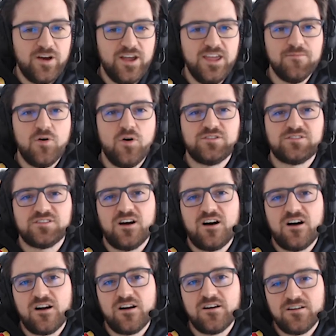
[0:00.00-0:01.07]
emotes
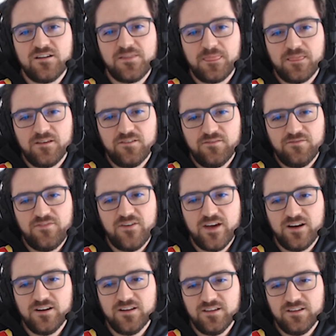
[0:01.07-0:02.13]
are
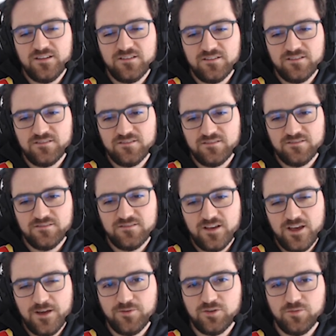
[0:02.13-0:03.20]
finally
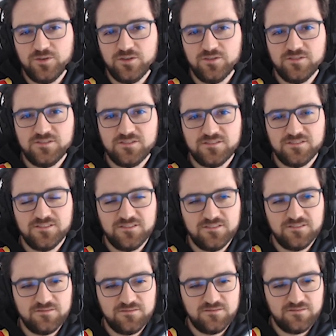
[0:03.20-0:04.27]
able to be used
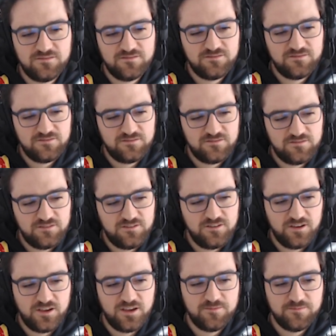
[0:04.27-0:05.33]
in
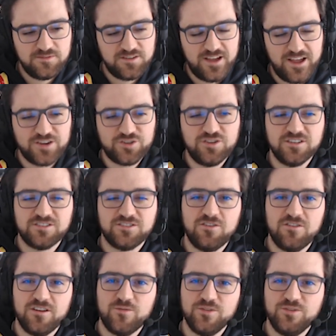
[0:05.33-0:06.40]
in games. I actually saw
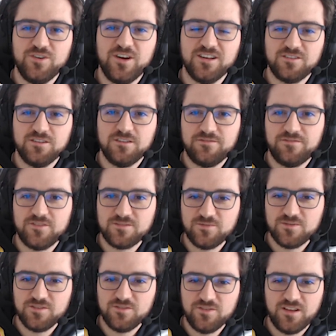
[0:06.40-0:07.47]
that when you guys got the first
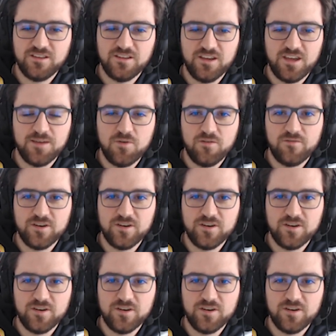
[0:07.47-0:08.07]
blood, you had the game over